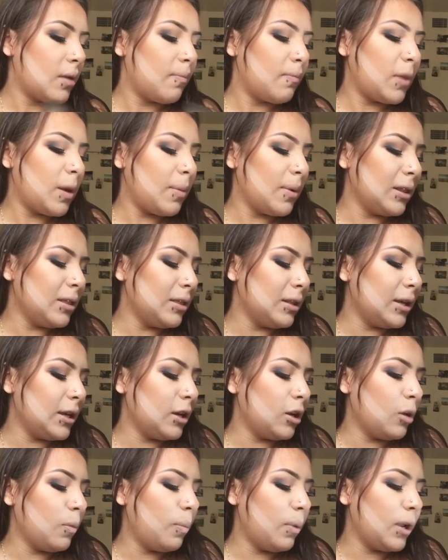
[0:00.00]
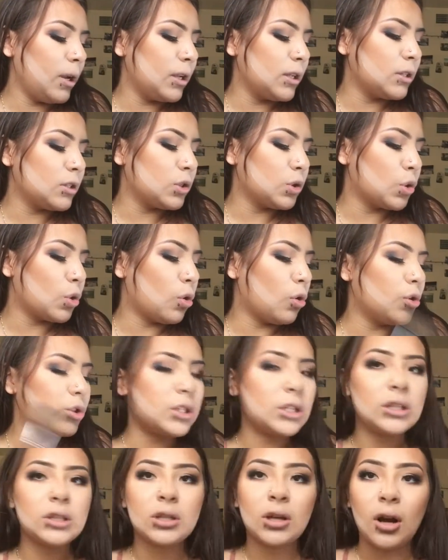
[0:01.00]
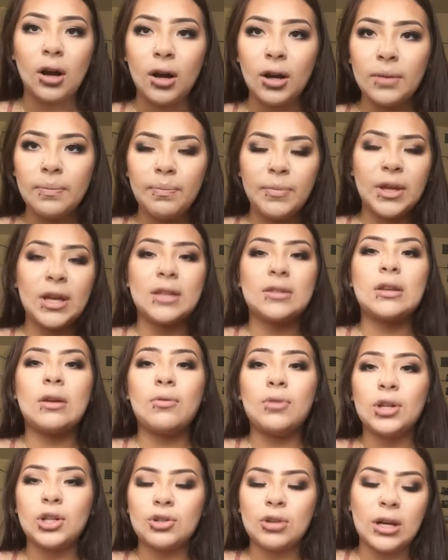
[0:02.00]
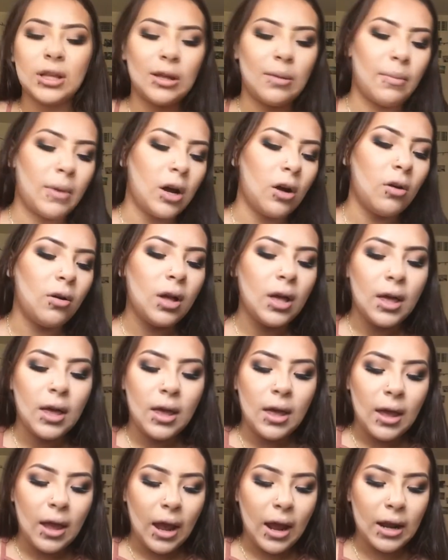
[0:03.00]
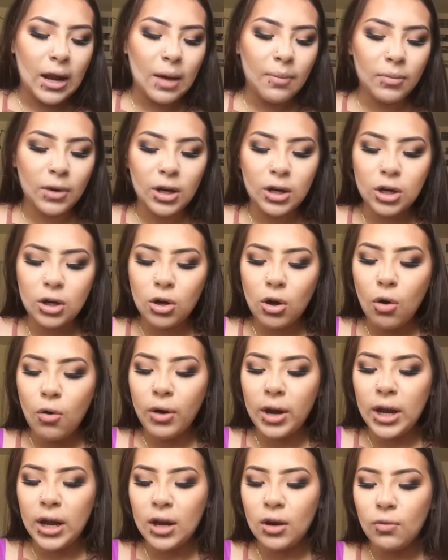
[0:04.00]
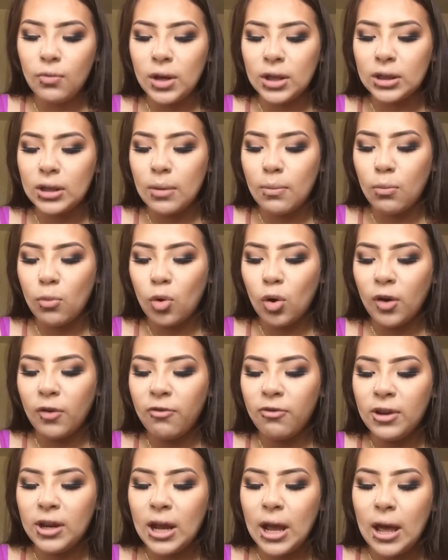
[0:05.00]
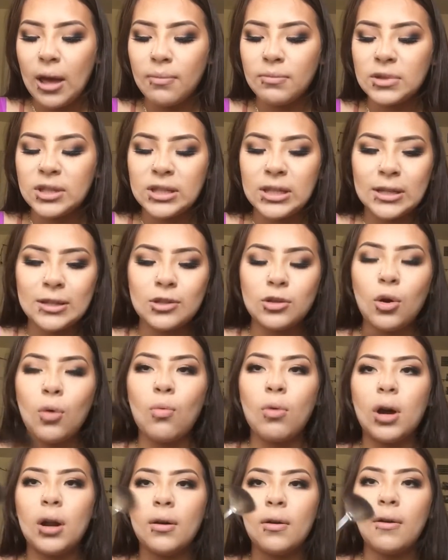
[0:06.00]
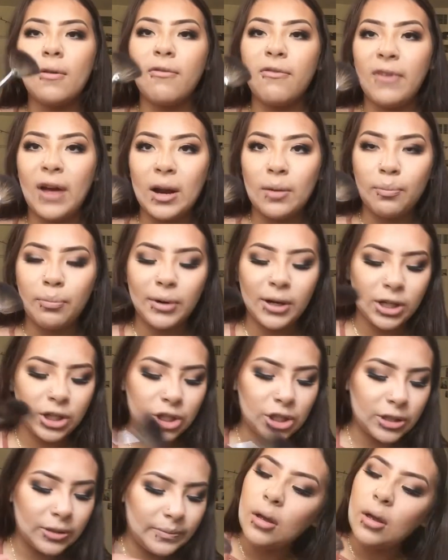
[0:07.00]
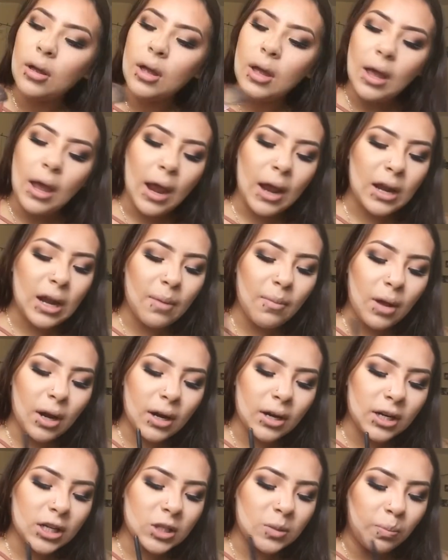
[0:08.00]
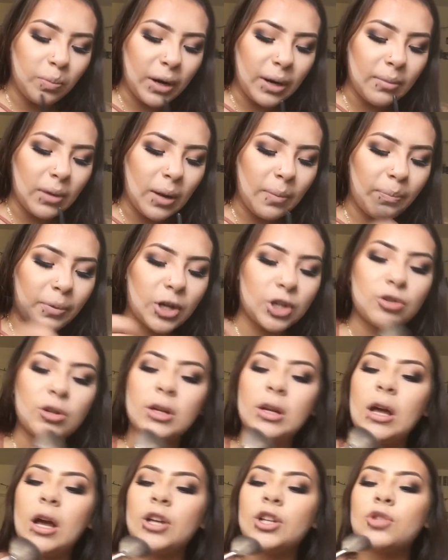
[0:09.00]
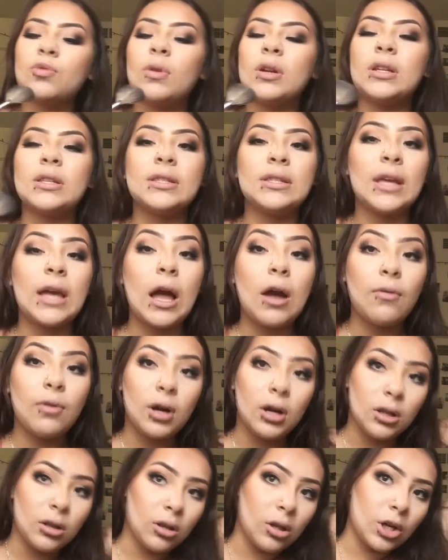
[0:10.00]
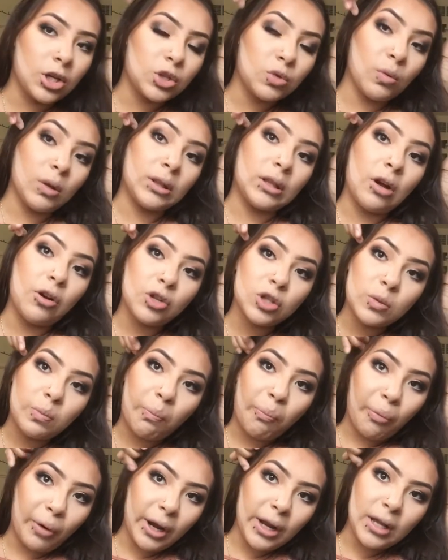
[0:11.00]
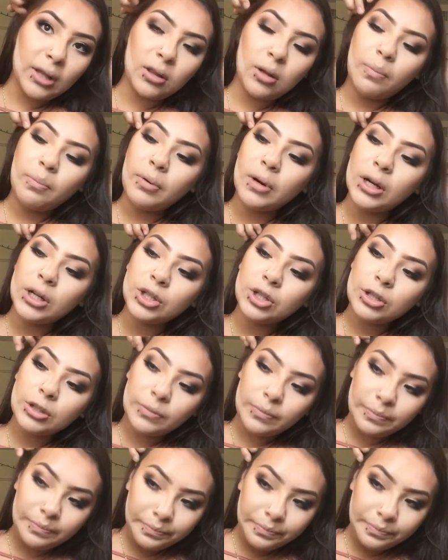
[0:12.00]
maybe a little bit into Golden Dawn because I want to try them out. And I'm gonna go in with the Morphe M601 fan brush, and I'm not gonna spray my brush right now. I just want to see how it looks without spraying the brush.